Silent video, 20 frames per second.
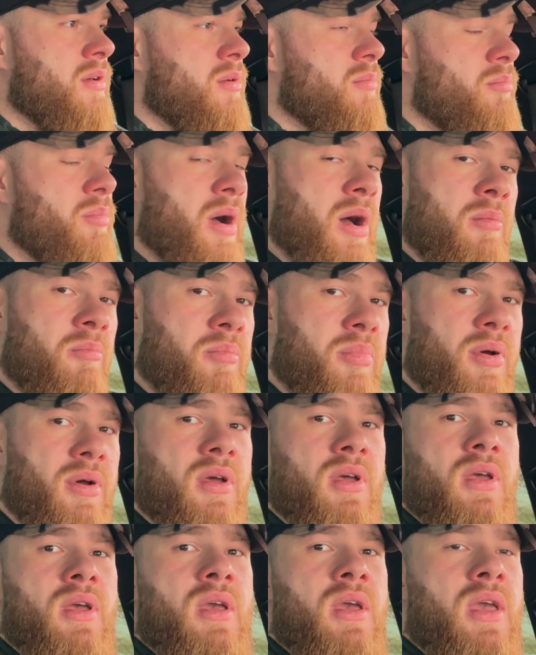pump
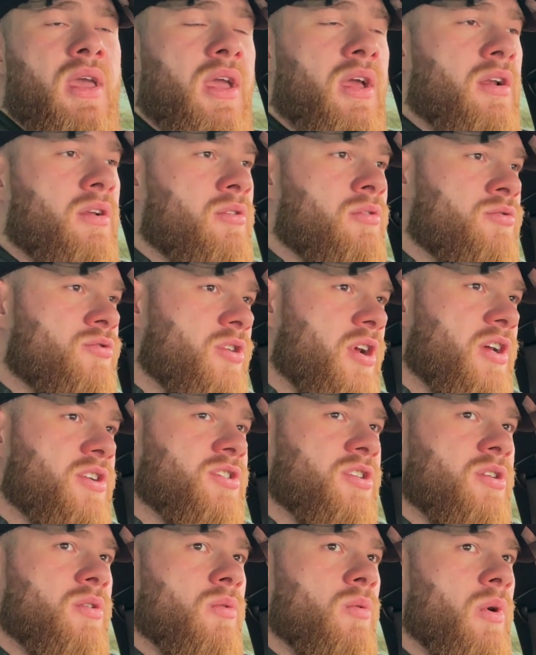and
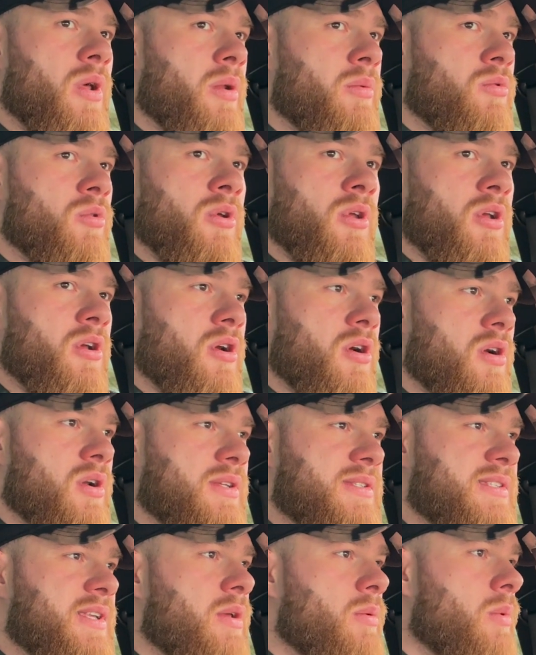contraction when I'm doing
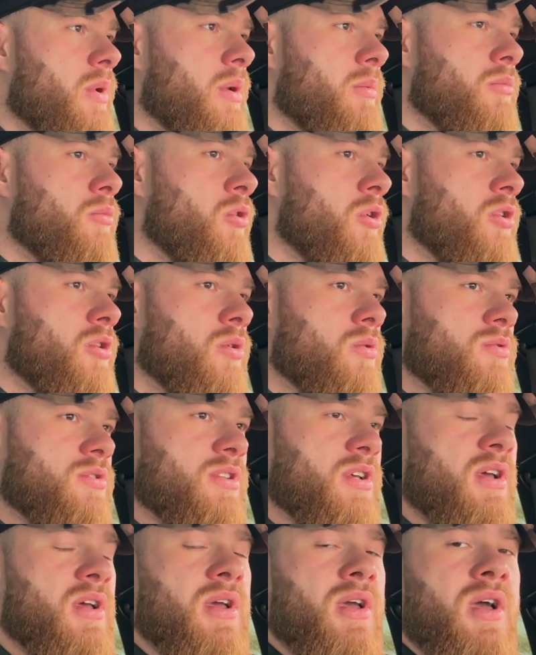curls and when I'm doing
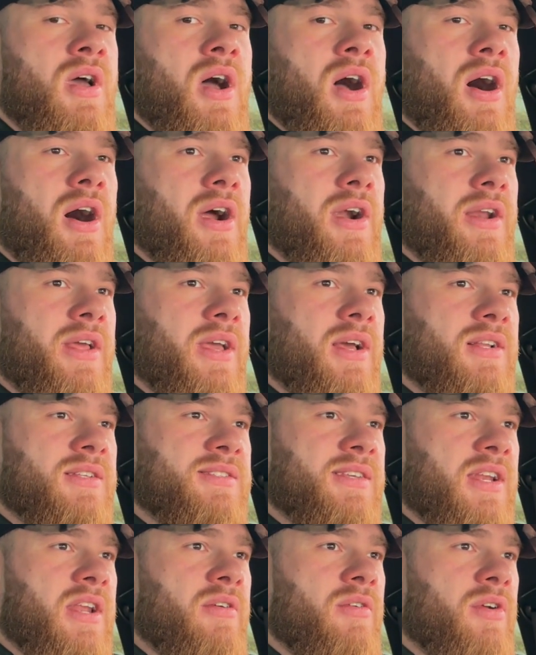those
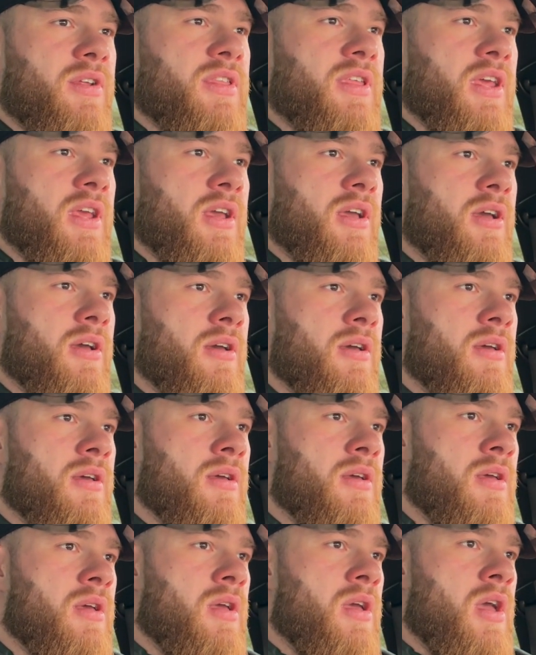RDLs and everything.
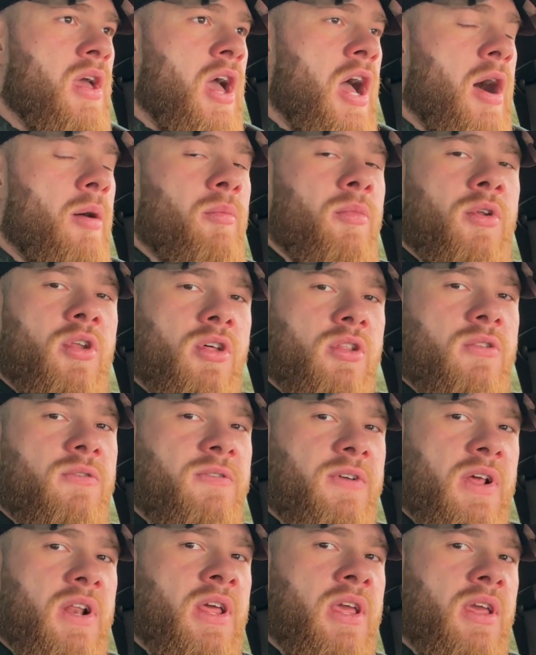I'm not
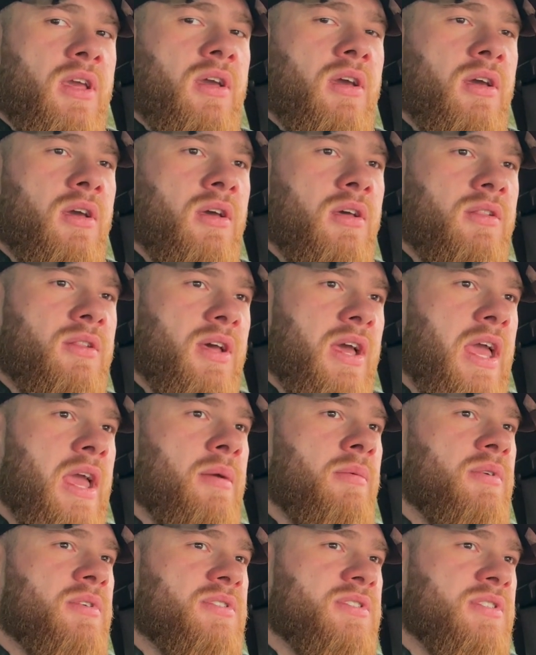feeling the
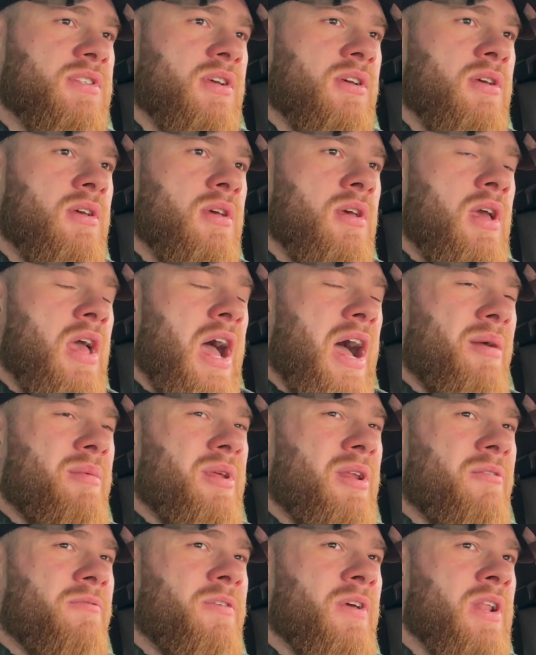hammies. I
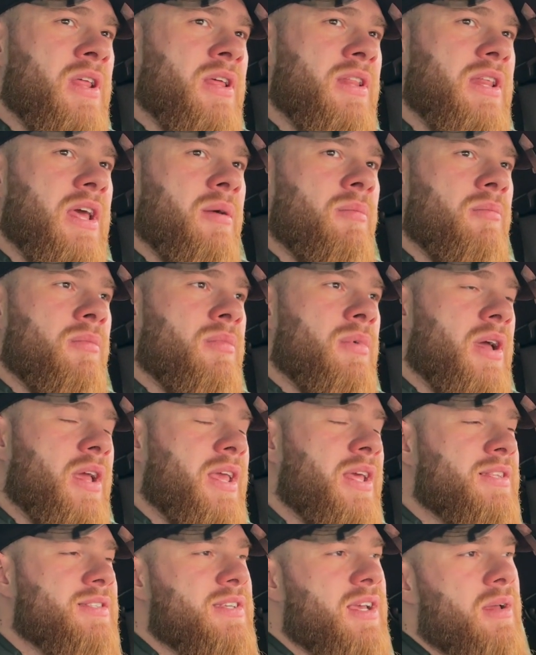mean, I'm feeling them. I
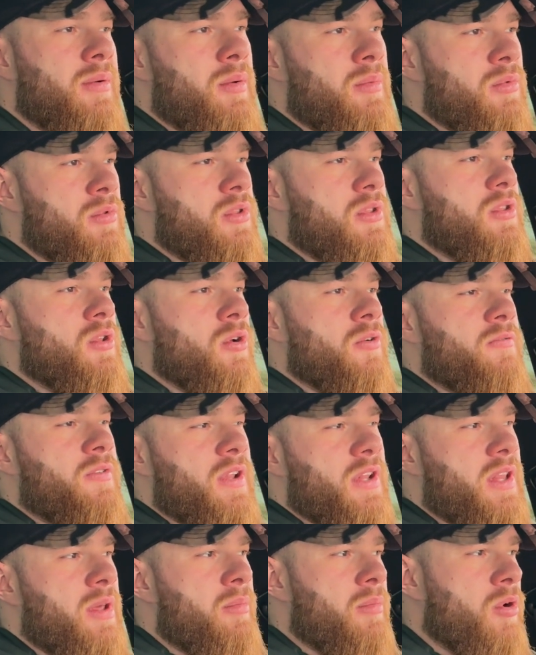can't say I don't
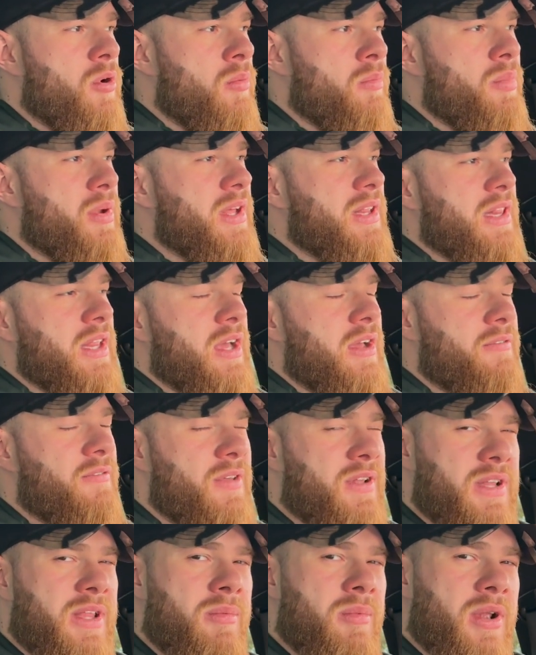feel them completely. I
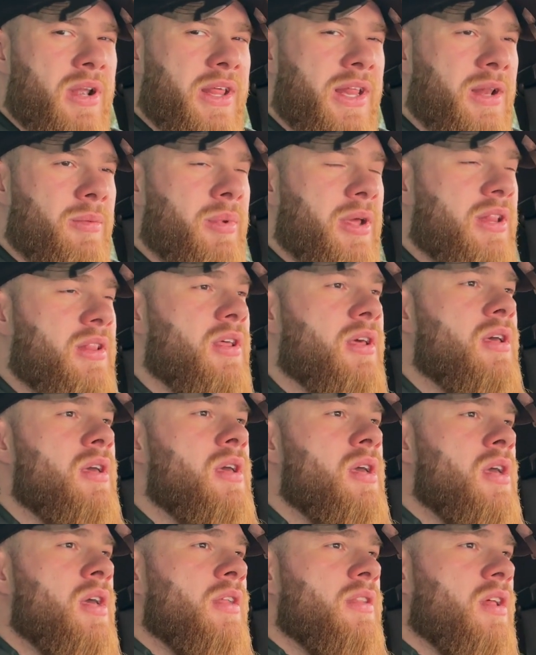feel them a little bit,
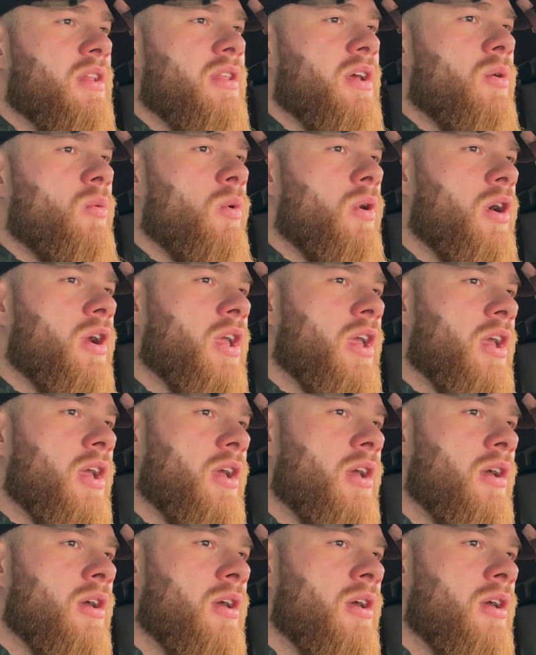that they're working,